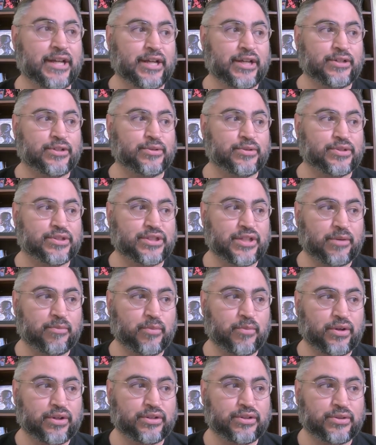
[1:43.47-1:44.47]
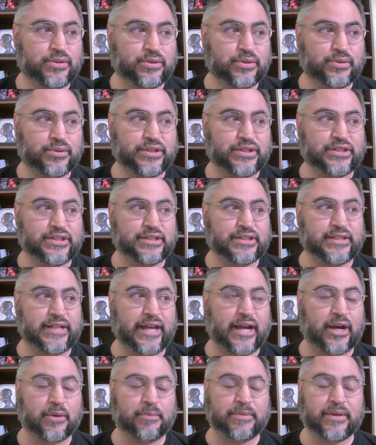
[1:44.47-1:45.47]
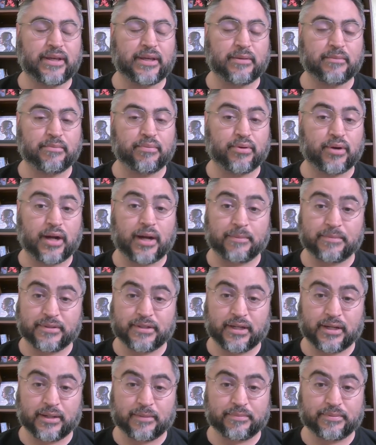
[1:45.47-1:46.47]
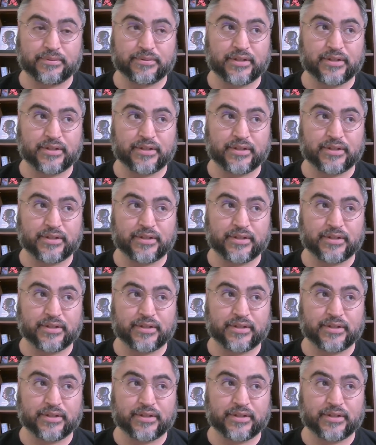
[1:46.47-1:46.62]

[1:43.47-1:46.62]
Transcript: to someone who is now being propped up